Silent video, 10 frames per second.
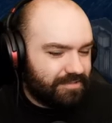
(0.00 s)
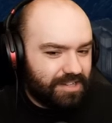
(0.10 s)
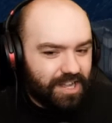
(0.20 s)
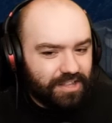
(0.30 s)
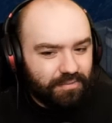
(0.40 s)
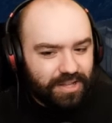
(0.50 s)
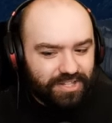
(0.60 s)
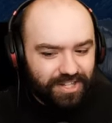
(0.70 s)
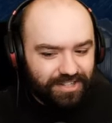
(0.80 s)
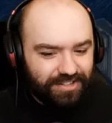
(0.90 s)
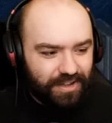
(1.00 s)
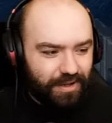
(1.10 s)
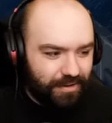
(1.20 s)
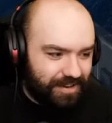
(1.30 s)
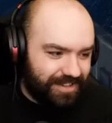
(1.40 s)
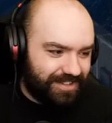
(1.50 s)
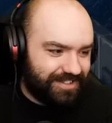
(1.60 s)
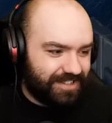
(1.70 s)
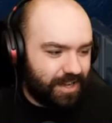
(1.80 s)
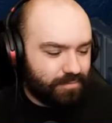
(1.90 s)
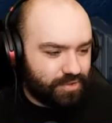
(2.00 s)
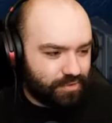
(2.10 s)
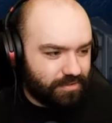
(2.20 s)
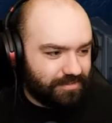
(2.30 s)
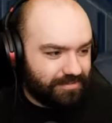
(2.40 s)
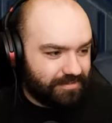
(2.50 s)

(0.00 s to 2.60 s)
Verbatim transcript: Now that you mention it, no. I'm sure.